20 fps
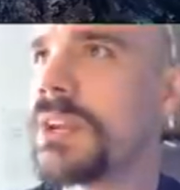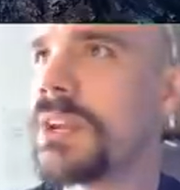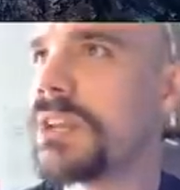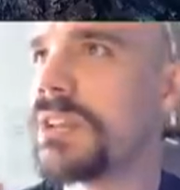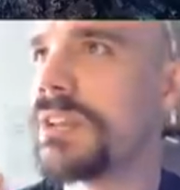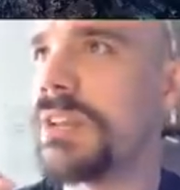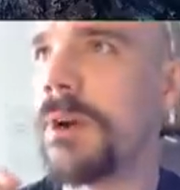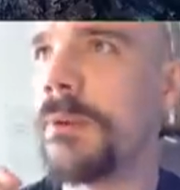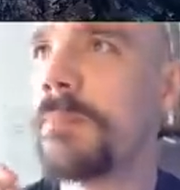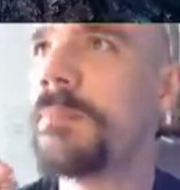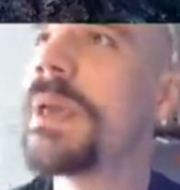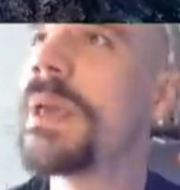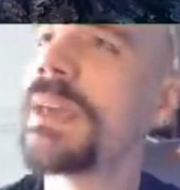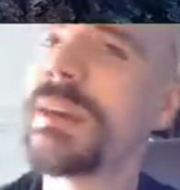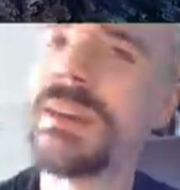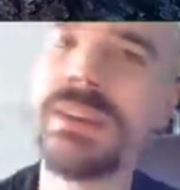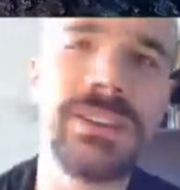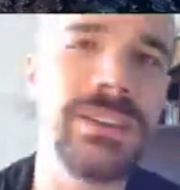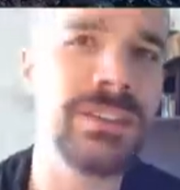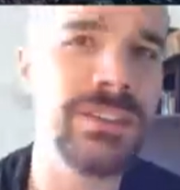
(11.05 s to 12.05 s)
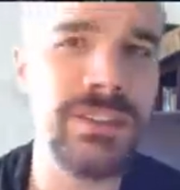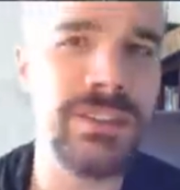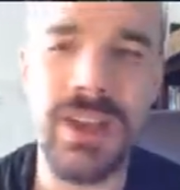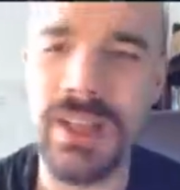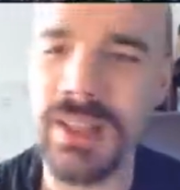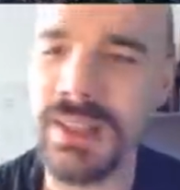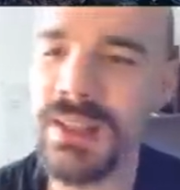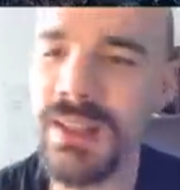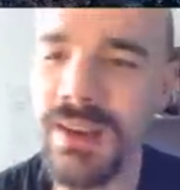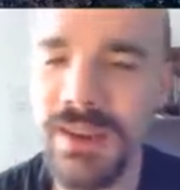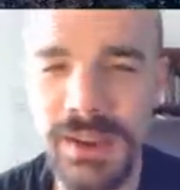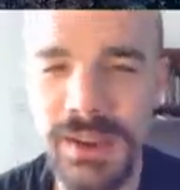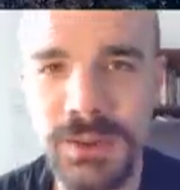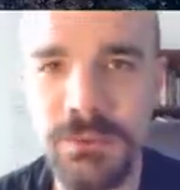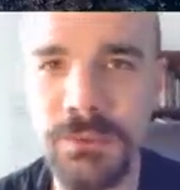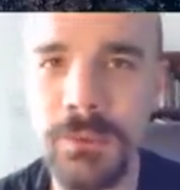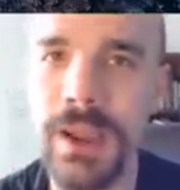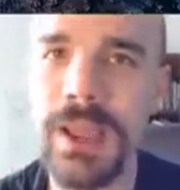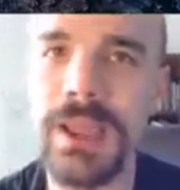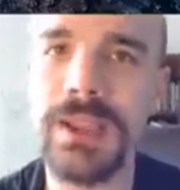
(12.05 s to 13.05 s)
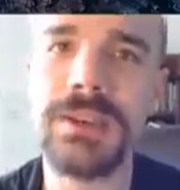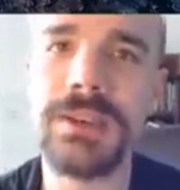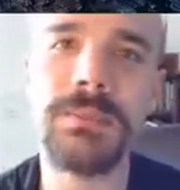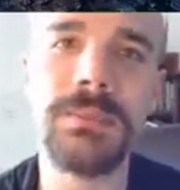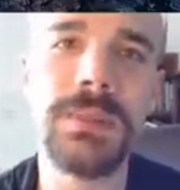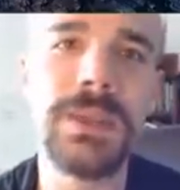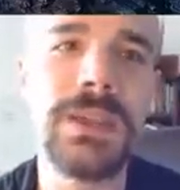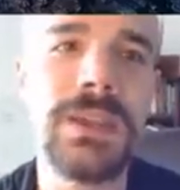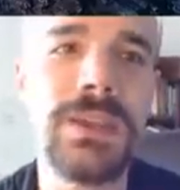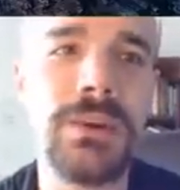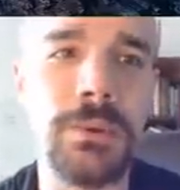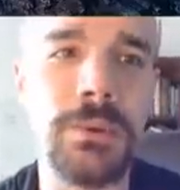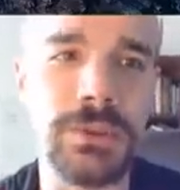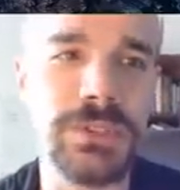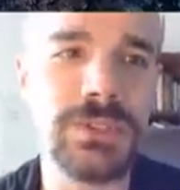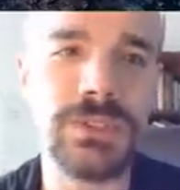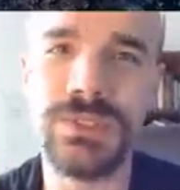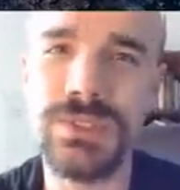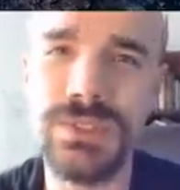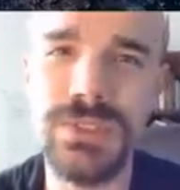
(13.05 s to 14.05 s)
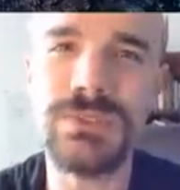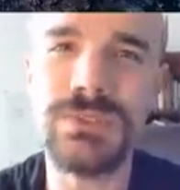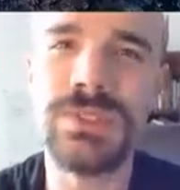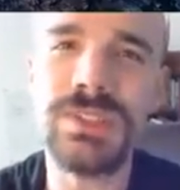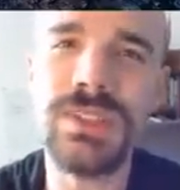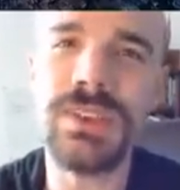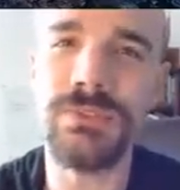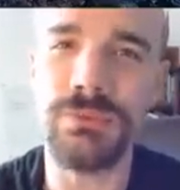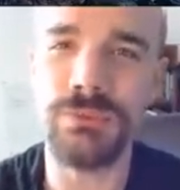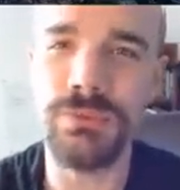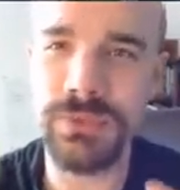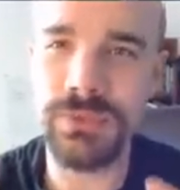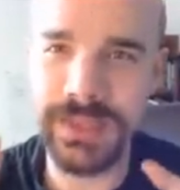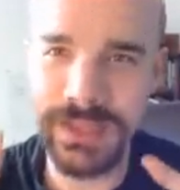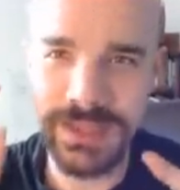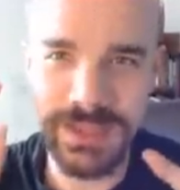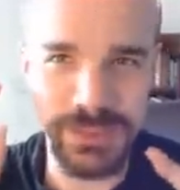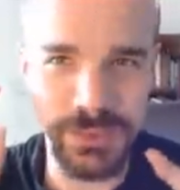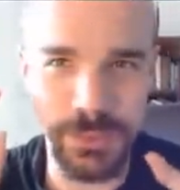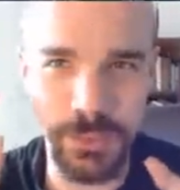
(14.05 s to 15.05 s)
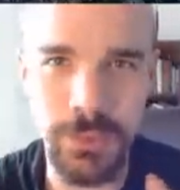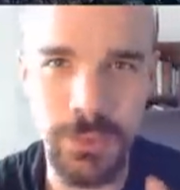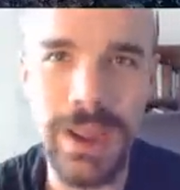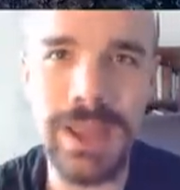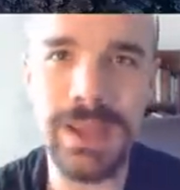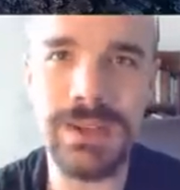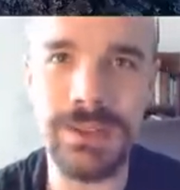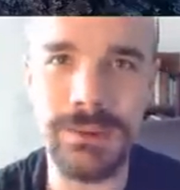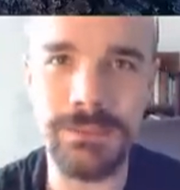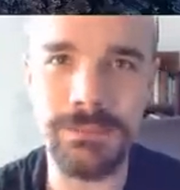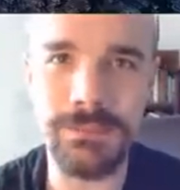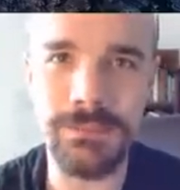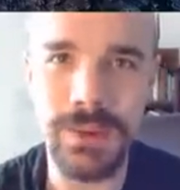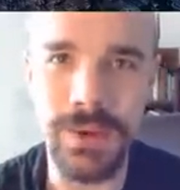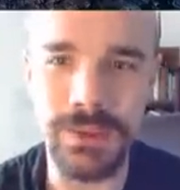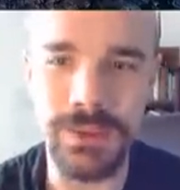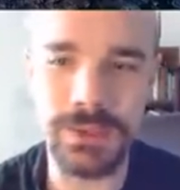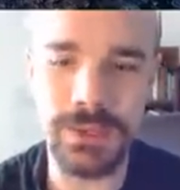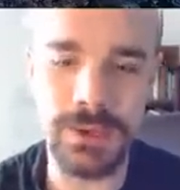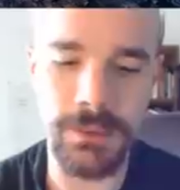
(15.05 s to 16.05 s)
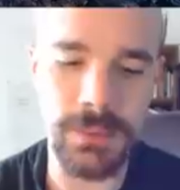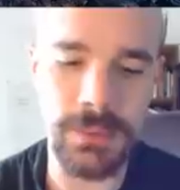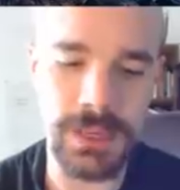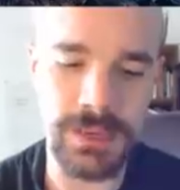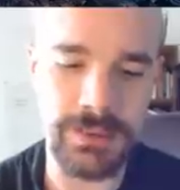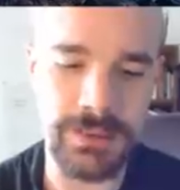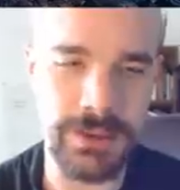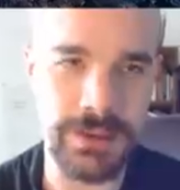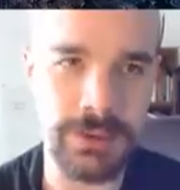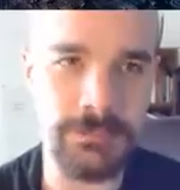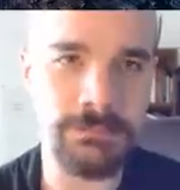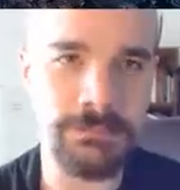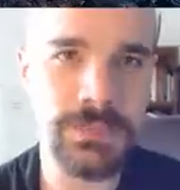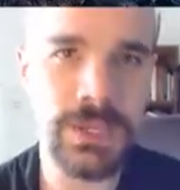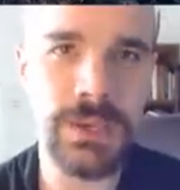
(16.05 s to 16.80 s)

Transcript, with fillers: you know, pick a, a line randomly or just do stuff that is random on the command line.